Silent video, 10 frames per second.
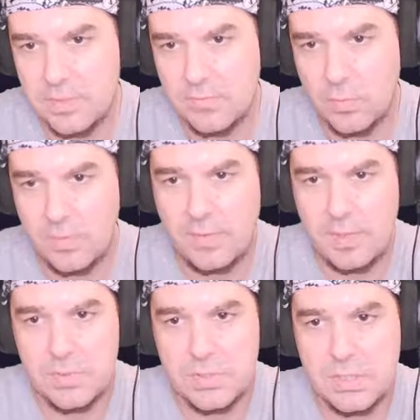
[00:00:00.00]

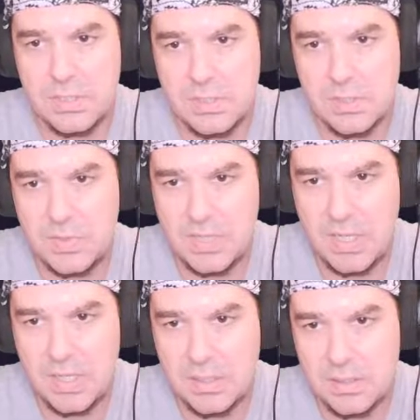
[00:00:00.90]
45% is going to be
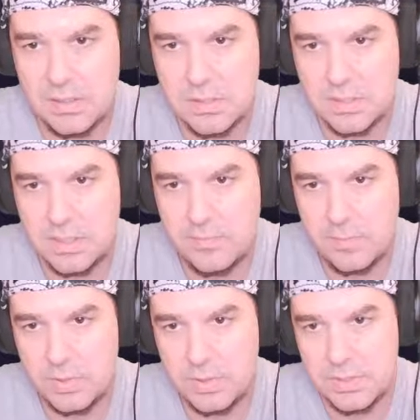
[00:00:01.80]
9, because 11
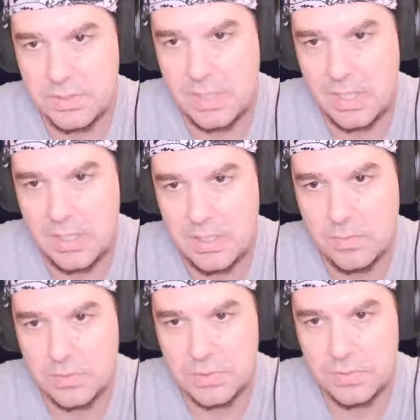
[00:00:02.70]
plus 9
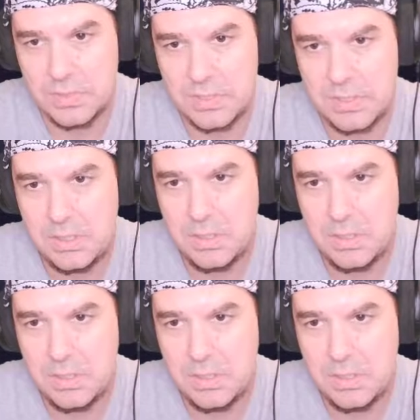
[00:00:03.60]
equals 20.